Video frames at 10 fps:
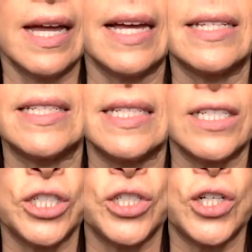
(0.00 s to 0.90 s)
and
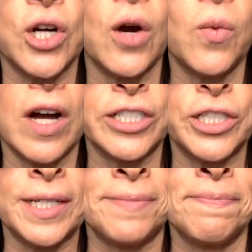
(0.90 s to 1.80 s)
sister are
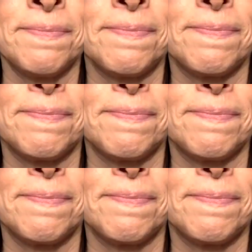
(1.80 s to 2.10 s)
watching.